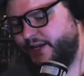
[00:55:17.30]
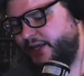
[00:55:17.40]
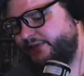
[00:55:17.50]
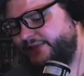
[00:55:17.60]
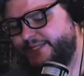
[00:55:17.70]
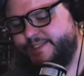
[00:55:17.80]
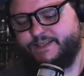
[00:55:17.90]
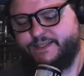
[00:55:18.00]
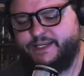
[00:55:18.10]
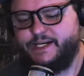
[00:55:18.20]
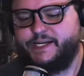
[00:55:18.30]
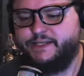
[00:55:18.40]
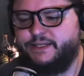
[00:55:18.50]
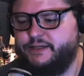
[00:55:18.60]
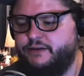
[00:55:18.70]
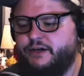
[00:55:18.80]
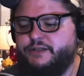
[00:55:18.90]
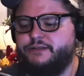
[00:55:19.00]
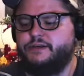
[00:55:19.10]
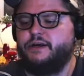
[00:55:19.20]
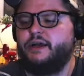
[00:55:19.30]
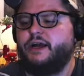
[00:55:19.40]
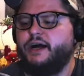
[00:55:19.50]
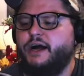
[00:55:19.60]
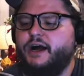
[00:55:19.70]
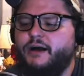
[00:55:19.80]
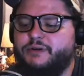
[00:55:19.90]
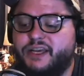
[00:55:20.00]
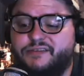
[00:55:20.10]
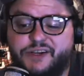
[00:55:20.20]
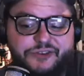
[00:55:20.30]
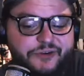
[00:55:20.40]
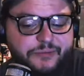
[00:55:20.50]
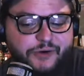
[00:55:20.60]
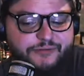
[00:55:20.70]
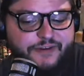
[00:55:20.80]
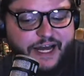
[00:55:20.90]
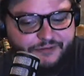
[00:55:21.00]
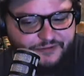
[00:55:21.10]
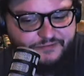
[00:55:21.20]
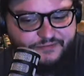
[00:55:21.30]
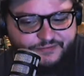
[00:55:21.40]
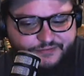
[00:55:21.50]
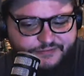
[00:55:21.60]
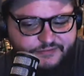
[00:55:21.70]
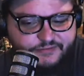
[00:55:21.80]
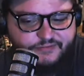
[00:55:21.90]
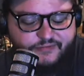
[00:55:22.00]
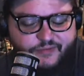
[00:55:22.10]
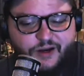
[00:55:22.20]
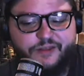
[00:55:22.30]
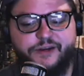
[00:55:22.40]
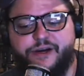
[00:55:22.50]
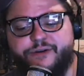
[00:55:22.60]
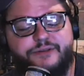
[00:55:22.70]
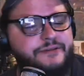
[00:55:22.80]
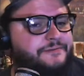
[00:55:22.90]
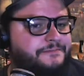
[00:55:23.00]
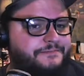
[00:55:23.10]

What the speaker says: at least the C918 does. I'm gonna give it a 3.5 on the nose.